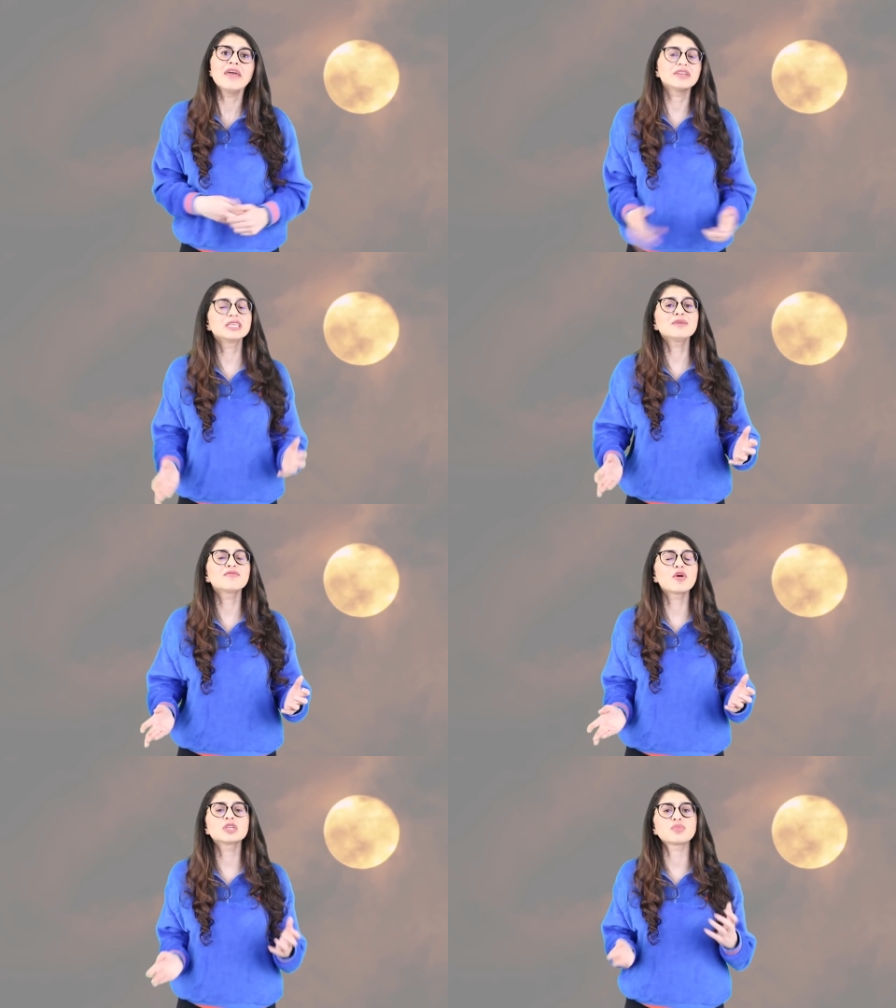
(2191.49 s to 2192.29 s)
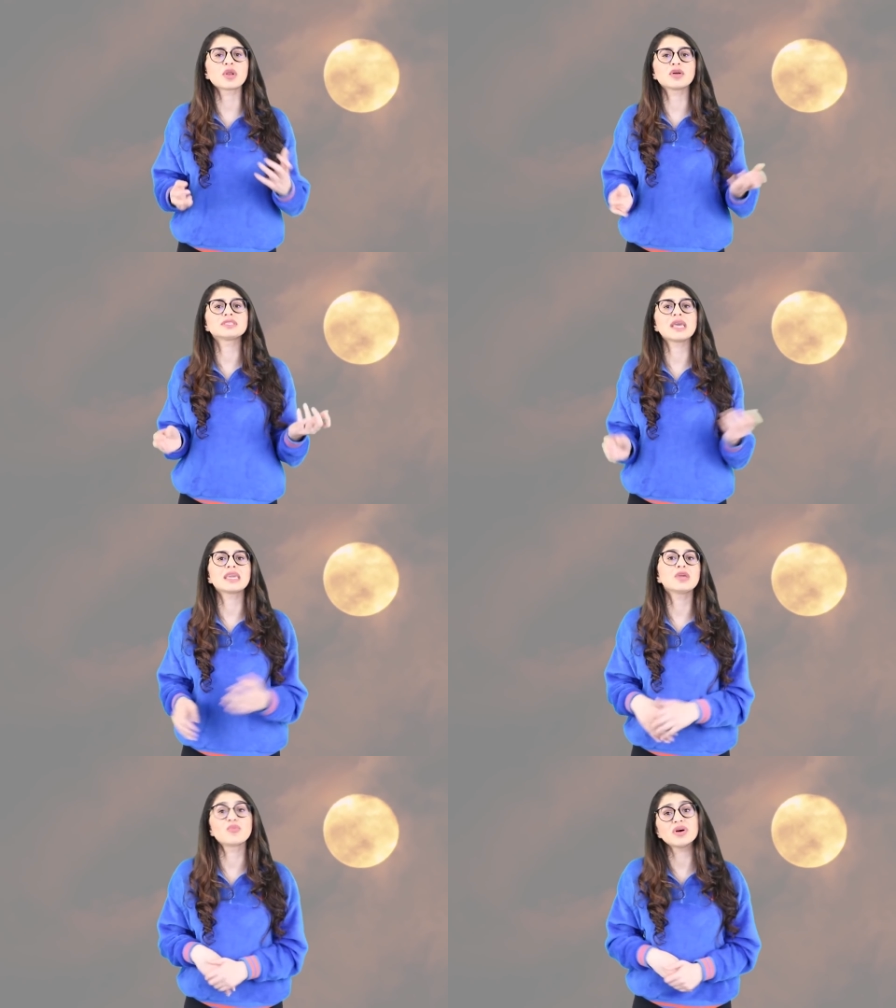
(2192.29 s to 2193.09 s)
The deep voice went on
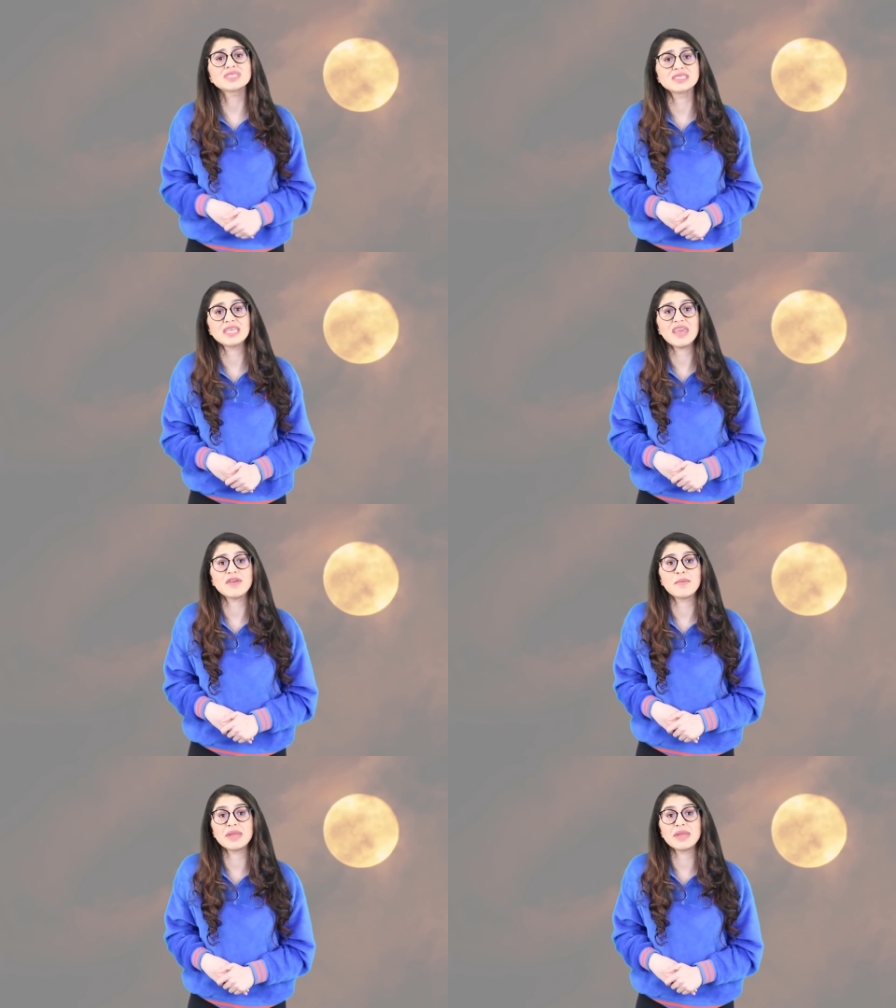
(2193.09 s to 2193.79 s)
saying he wasn't David,